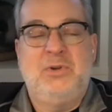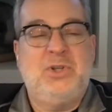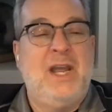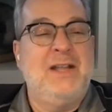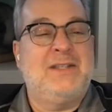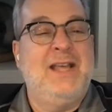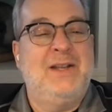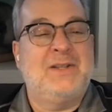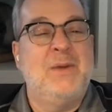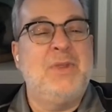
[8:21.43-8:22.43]
chance
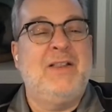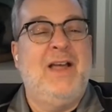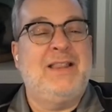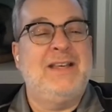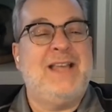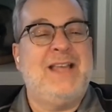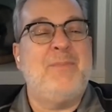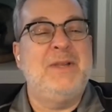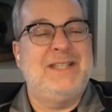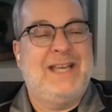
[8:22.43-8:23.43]
that something like this
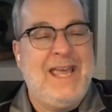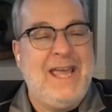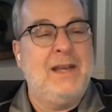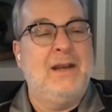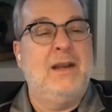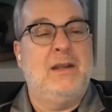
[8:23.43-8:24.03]
happens again,